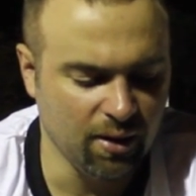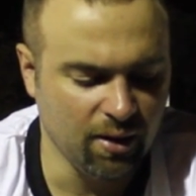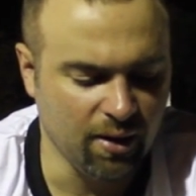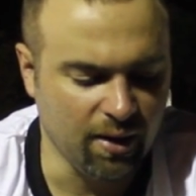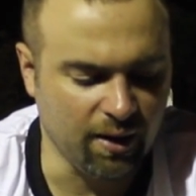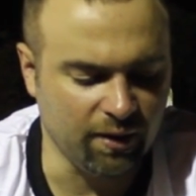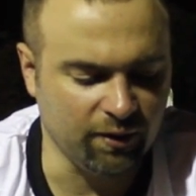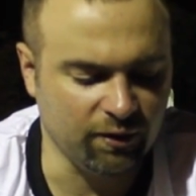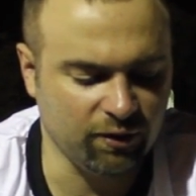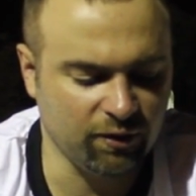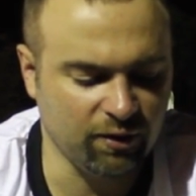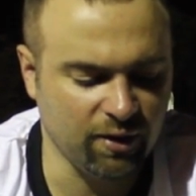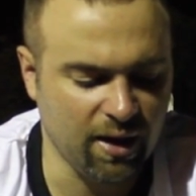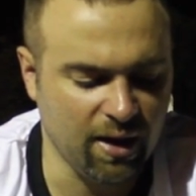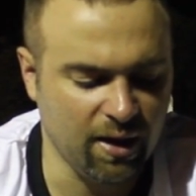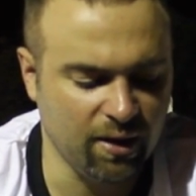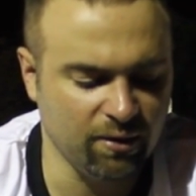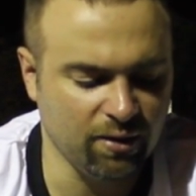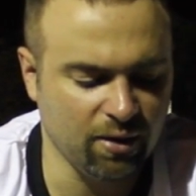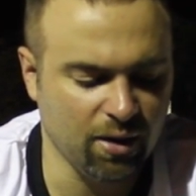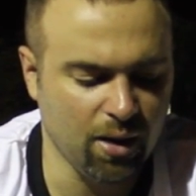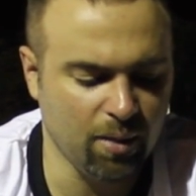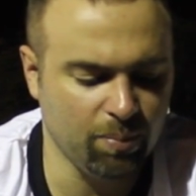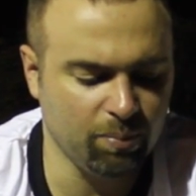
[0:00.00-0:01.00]
and
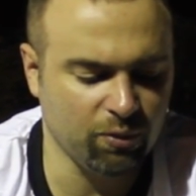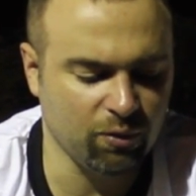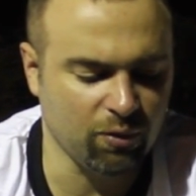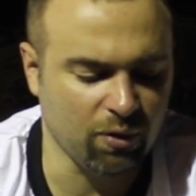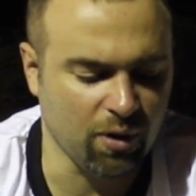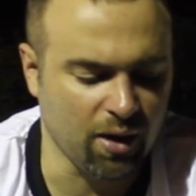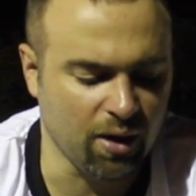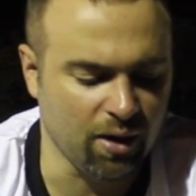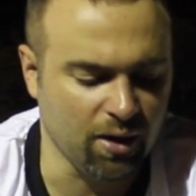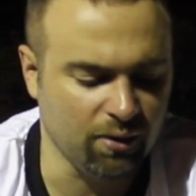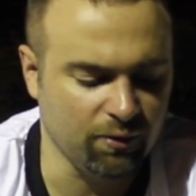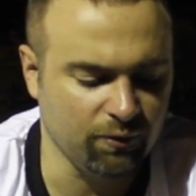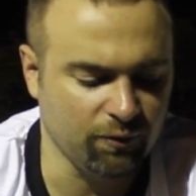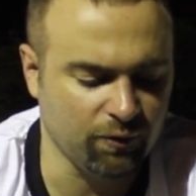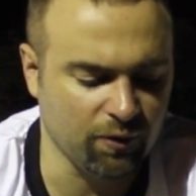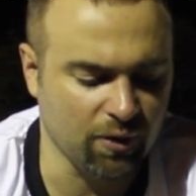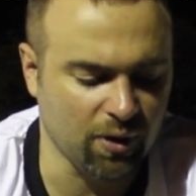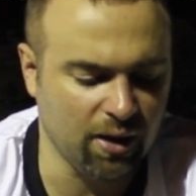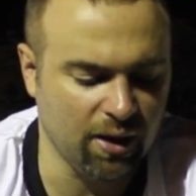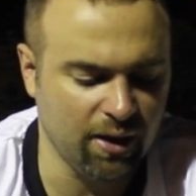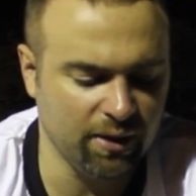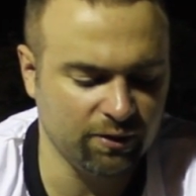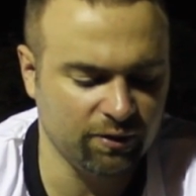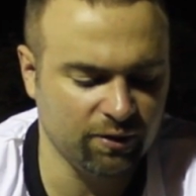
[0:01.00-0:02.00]
stand upright, for
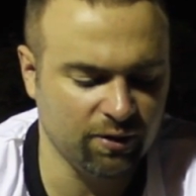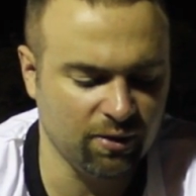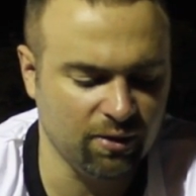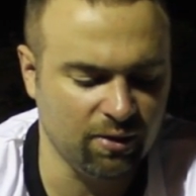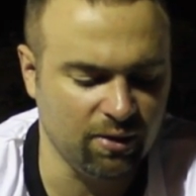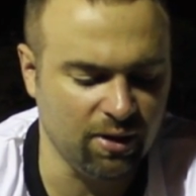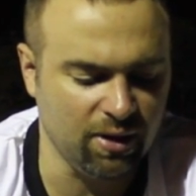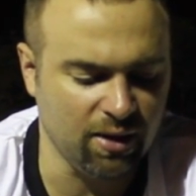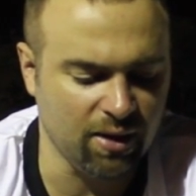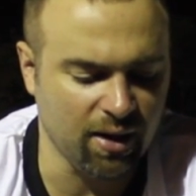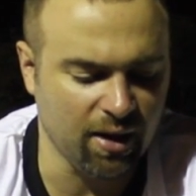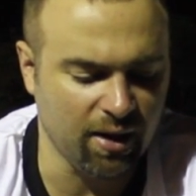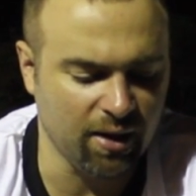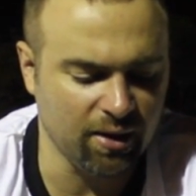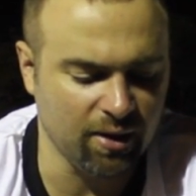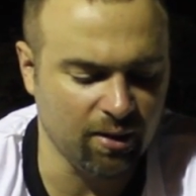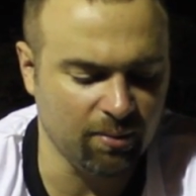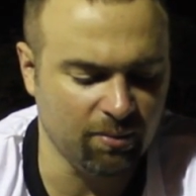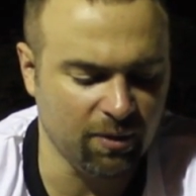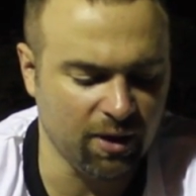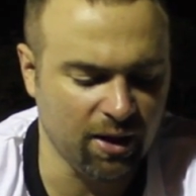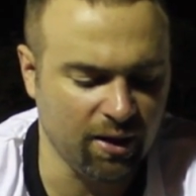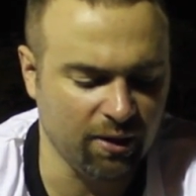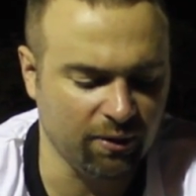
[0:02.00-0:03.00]
unto thee I
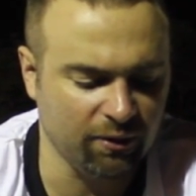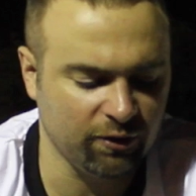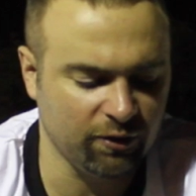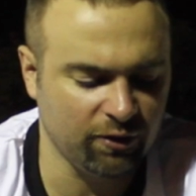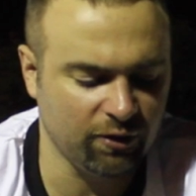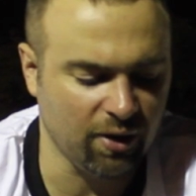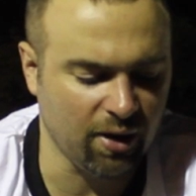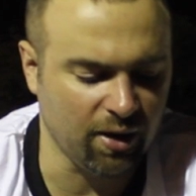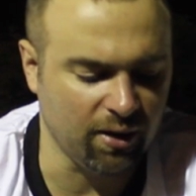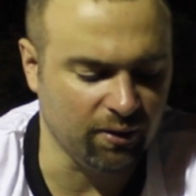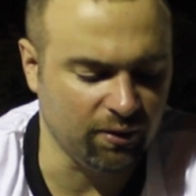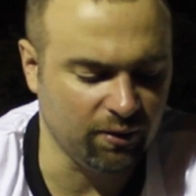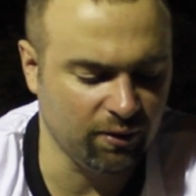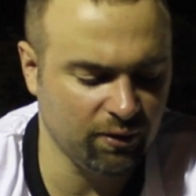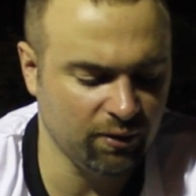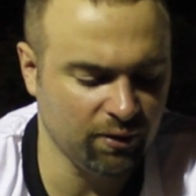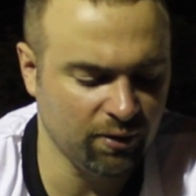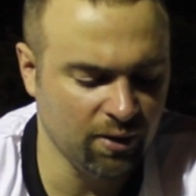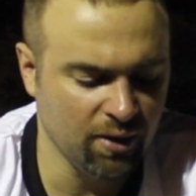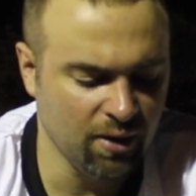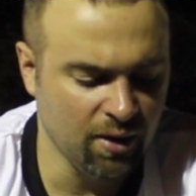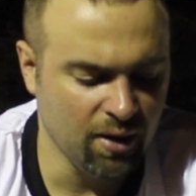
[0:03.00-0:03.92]
am now sent.